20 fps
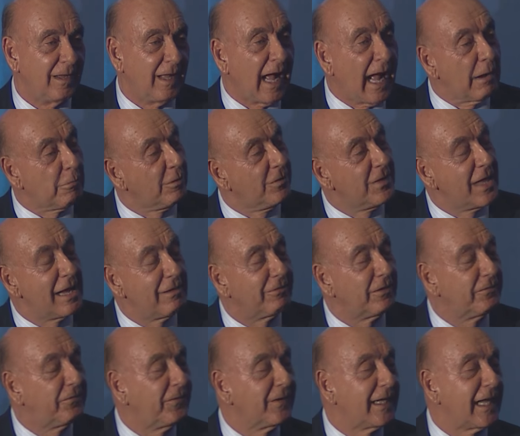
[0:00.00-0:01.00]
I will never
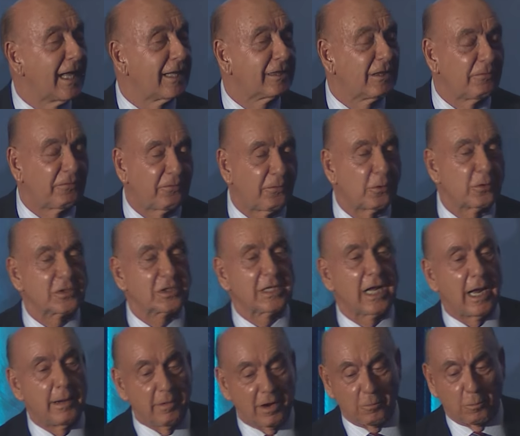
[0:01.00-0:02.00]
forget the first
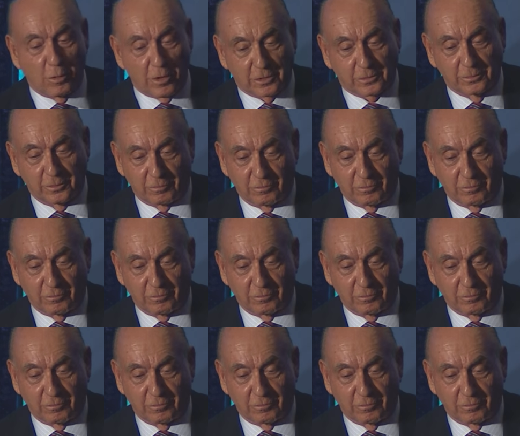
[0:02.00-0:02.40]
time I worked with